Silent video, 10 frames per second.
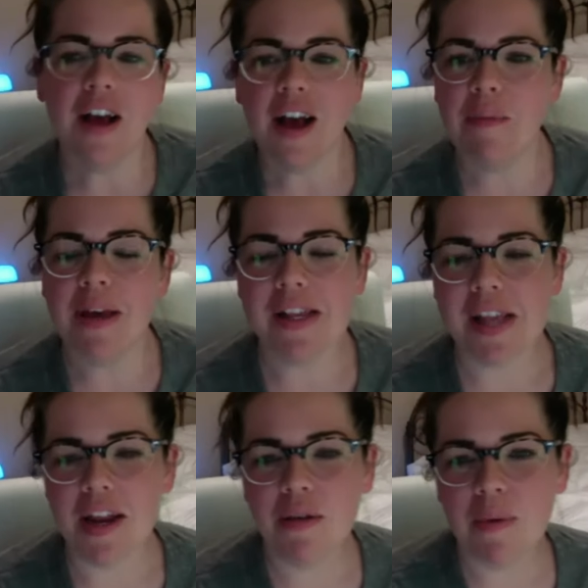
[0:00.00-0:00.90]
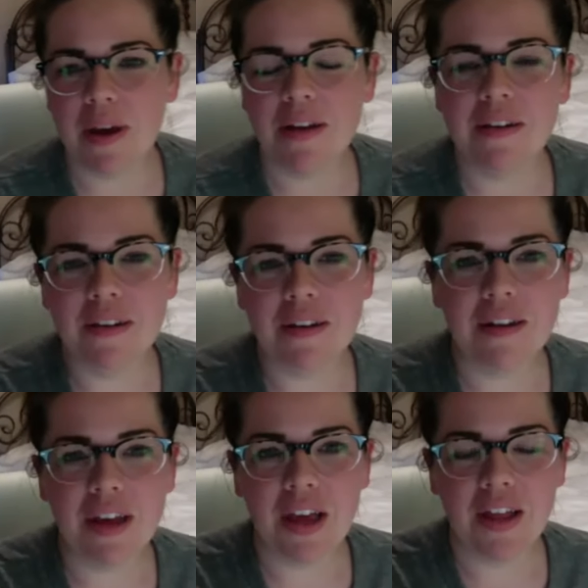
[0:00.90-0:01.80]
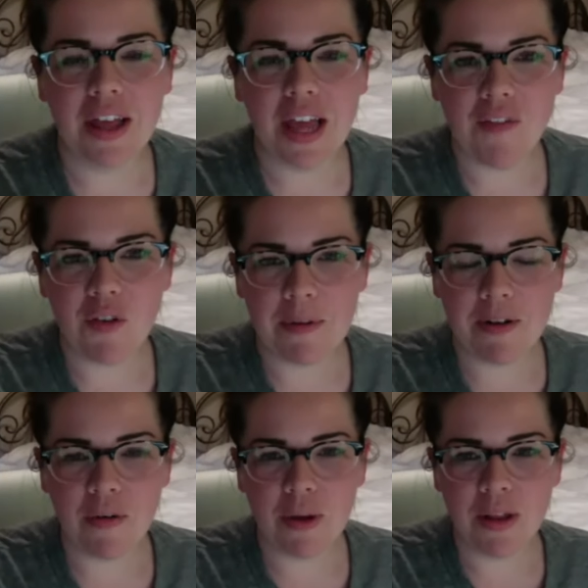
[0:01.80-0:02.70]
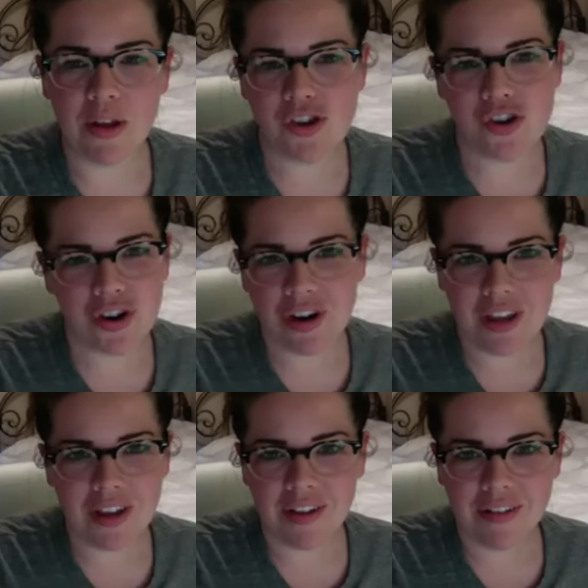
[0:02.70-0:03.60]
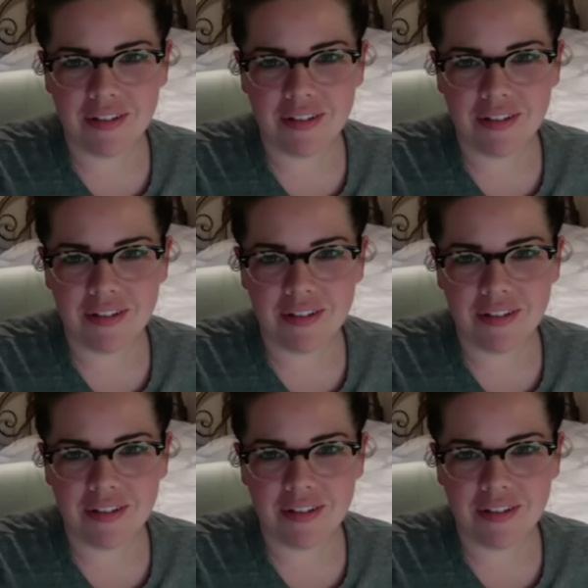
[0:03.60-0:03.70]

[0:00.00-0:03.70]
Um, has anyone like ever been on a weight loss journey?